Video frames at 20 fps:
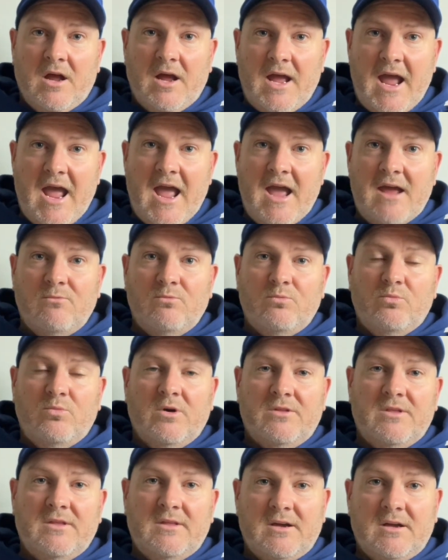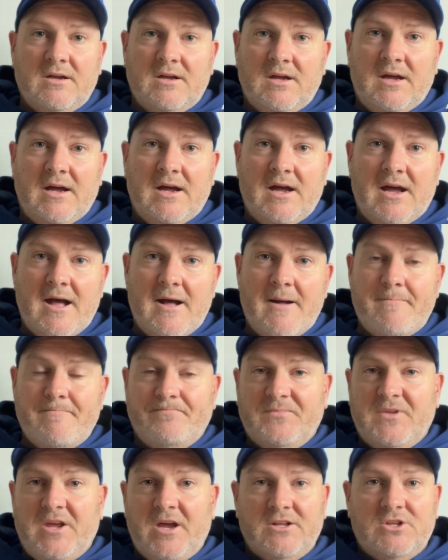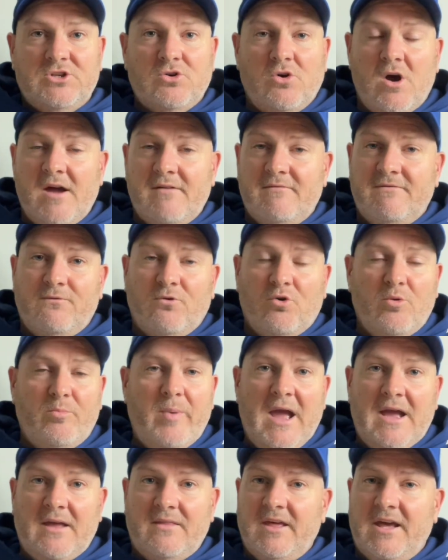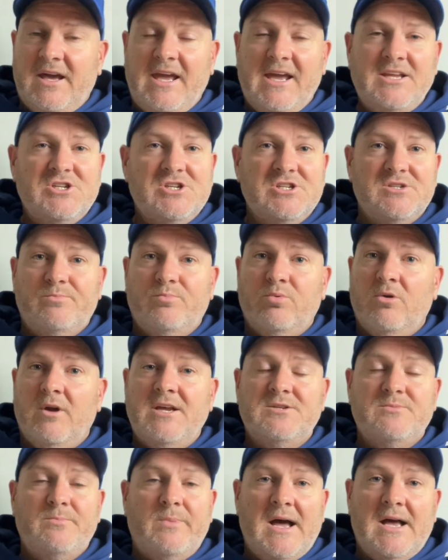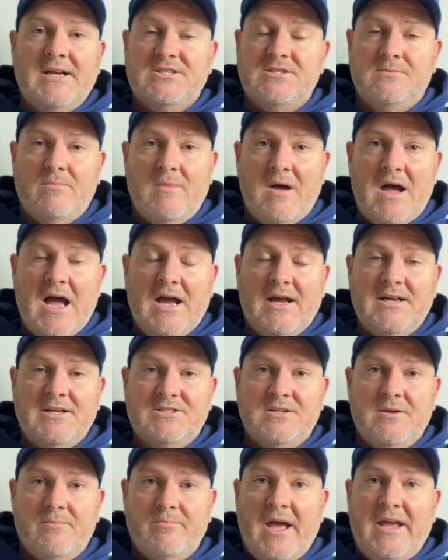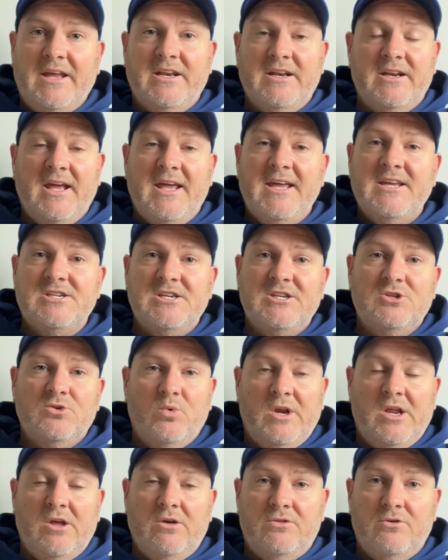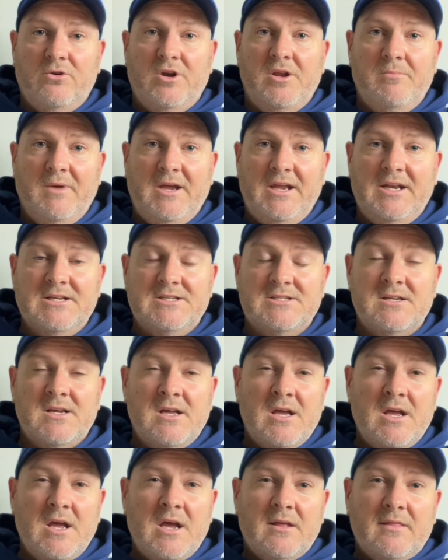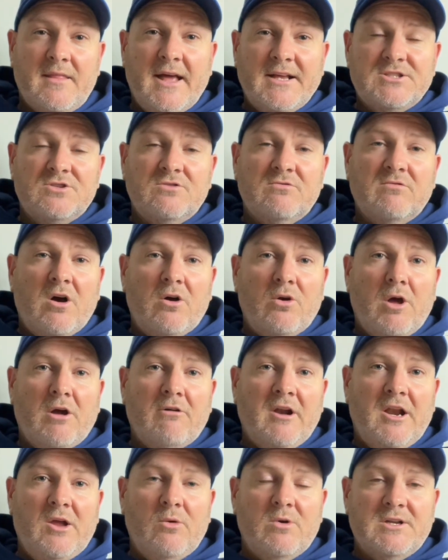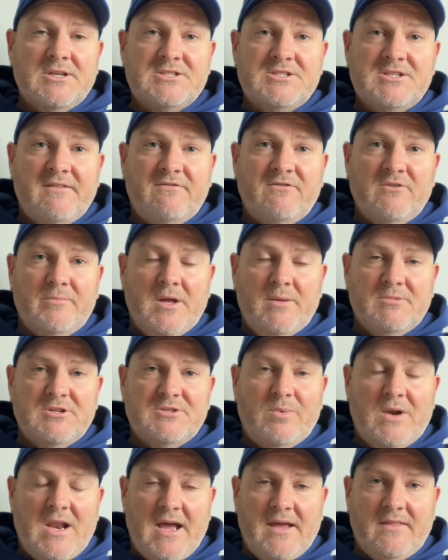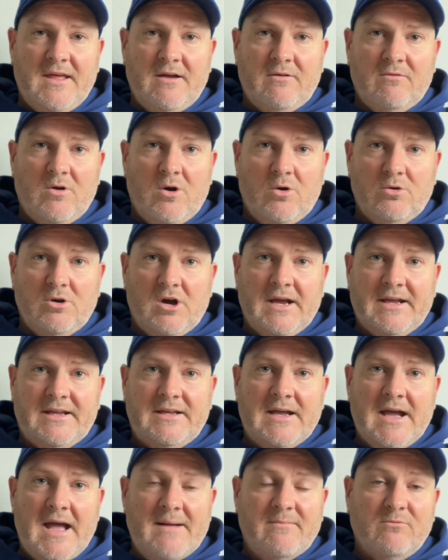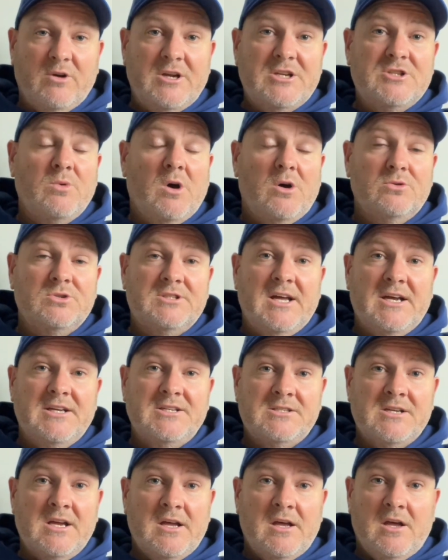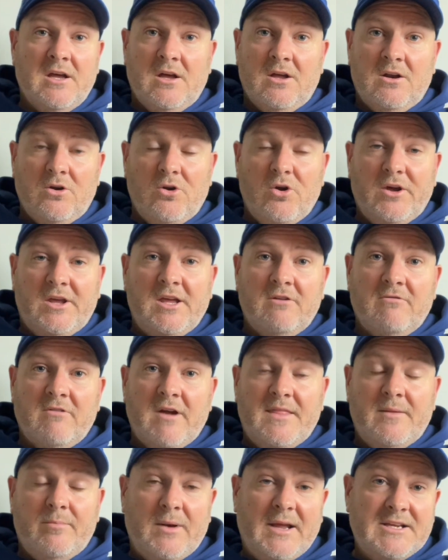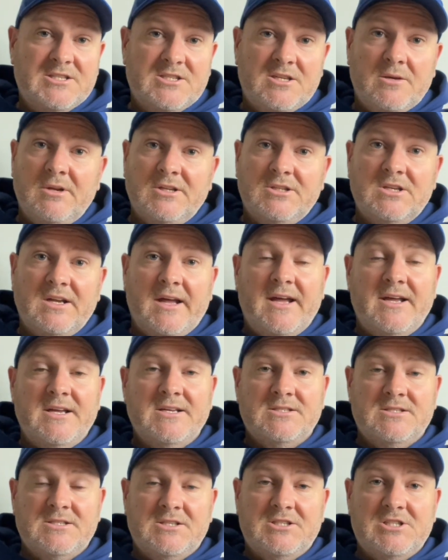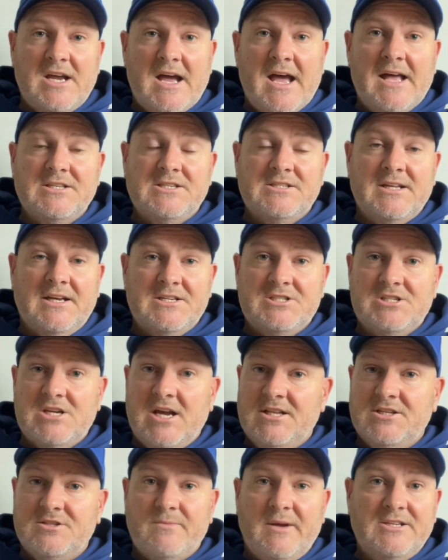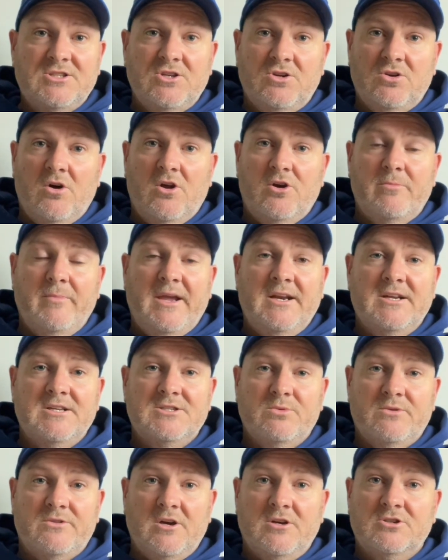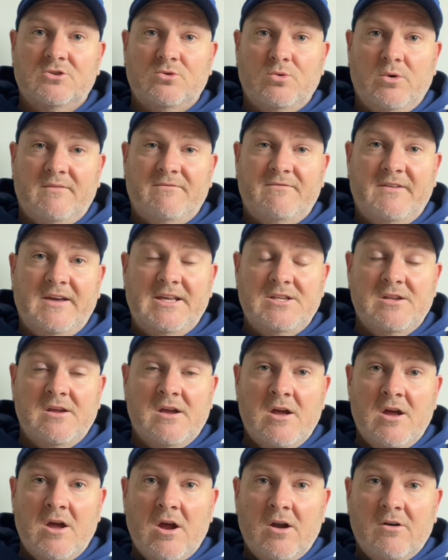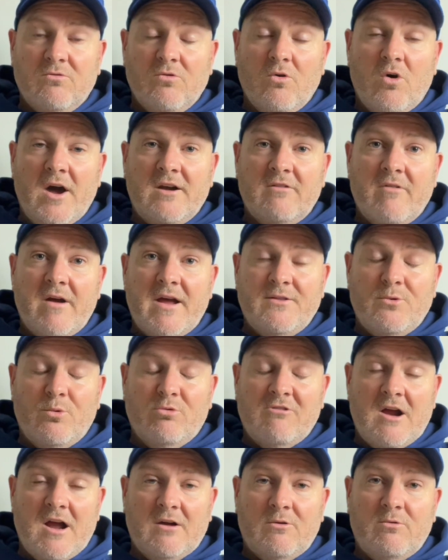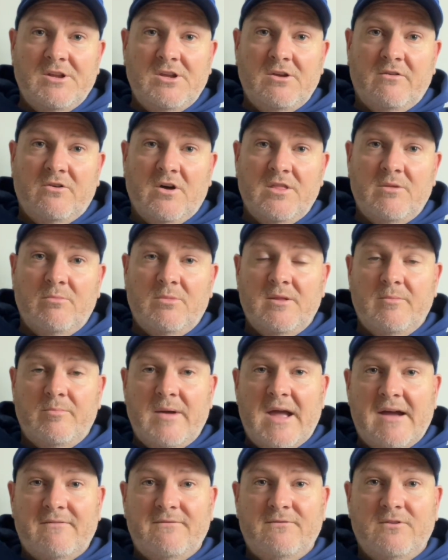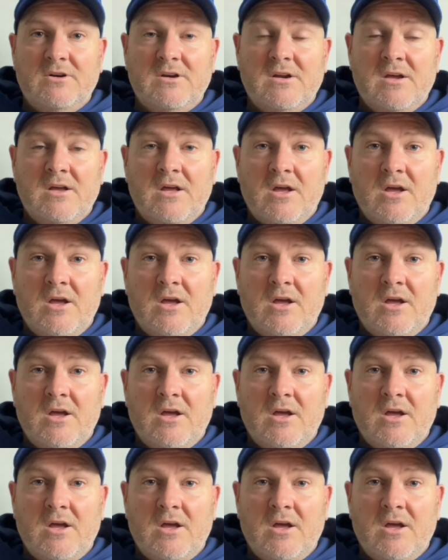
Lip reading: And with a tied four pack there, he just breezed past the markers and made an easy 20 or 30 metres. That's a role I really want to see from him, is playing that role like Reece Walsh does, lurking around the place, similar to as Chance does. Chance makes a lot of metres with those quick feet right around the ruck when you've got them on the back foot.